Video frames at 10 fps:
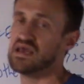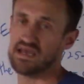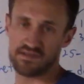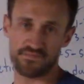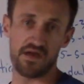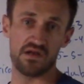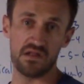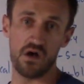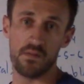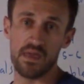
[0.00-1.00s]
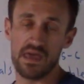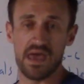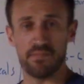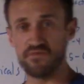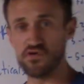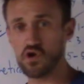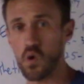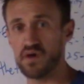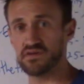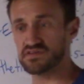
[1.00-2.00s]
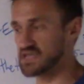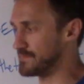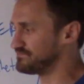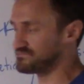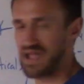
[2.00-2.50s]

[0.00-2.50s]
is very low. But if you go in there saying,